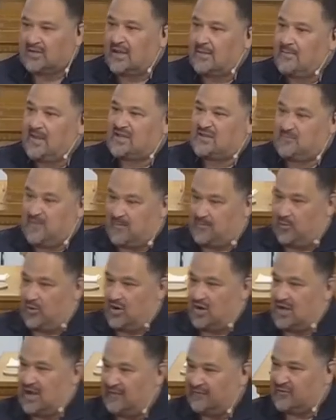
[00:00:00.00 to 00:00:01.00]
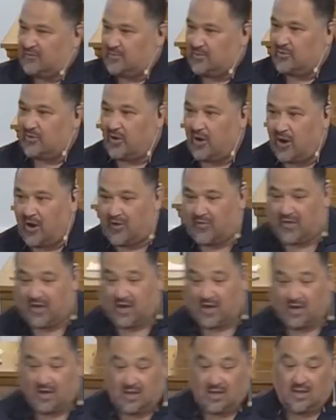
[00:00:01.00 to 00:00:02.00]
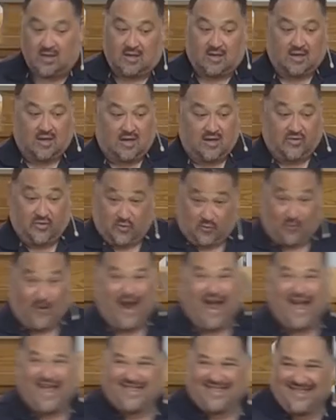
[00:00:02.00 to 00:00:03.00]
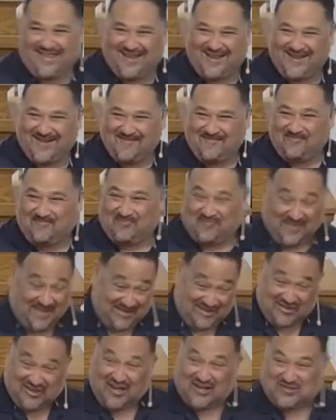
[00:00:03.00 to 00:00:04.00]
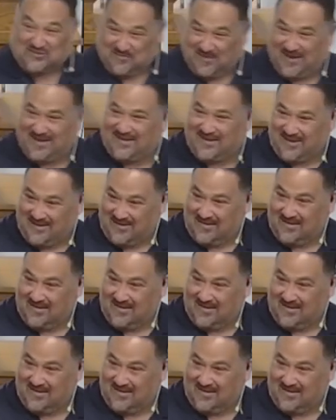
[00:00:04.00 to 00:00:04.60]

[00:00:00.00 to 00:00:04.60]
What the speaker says: that makes people uncomfortable are the wrath. The judgment,